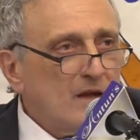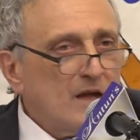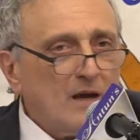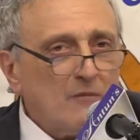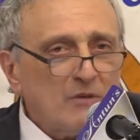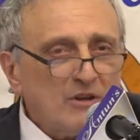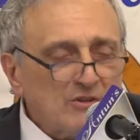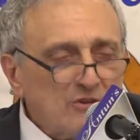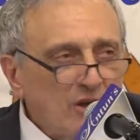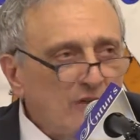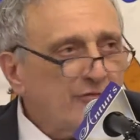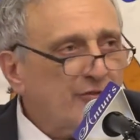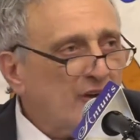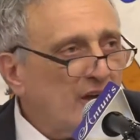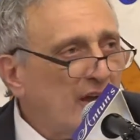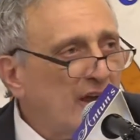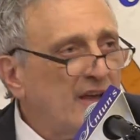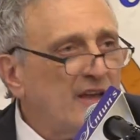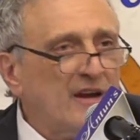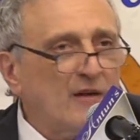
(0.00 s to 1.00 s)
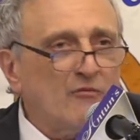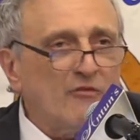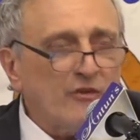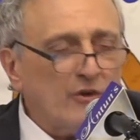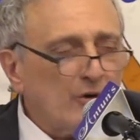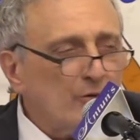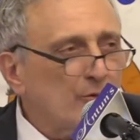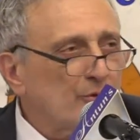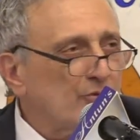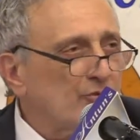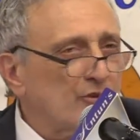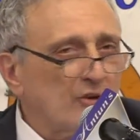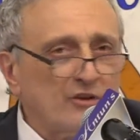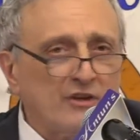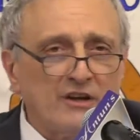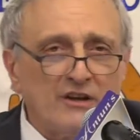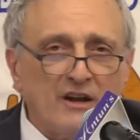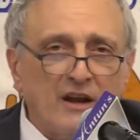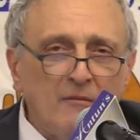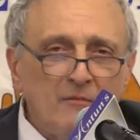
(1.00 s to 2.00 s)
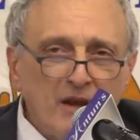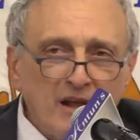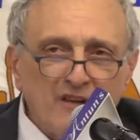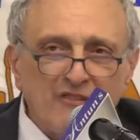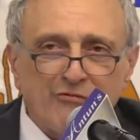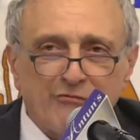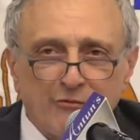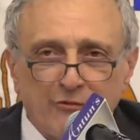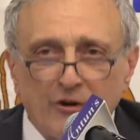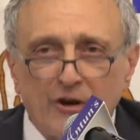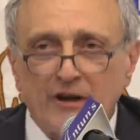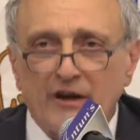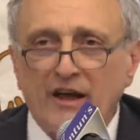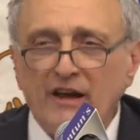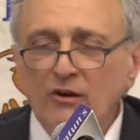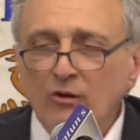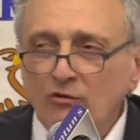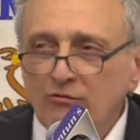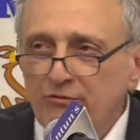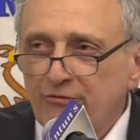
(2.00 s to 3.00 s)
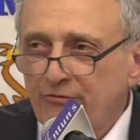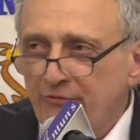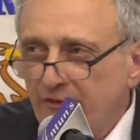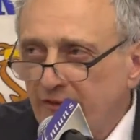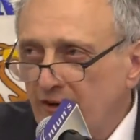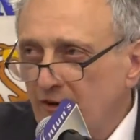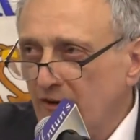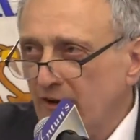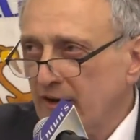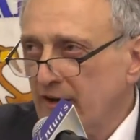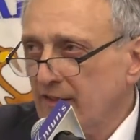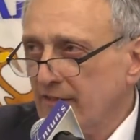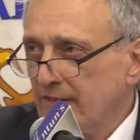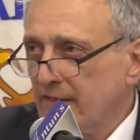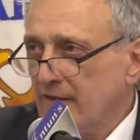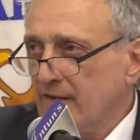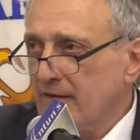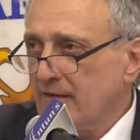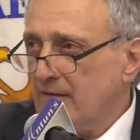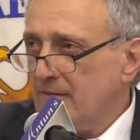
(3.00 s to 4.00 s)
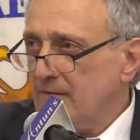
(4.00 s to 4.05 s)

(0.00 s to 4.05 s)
I'm a tough guy and I'm very resilient and I'm not afraid. I don't fear anything.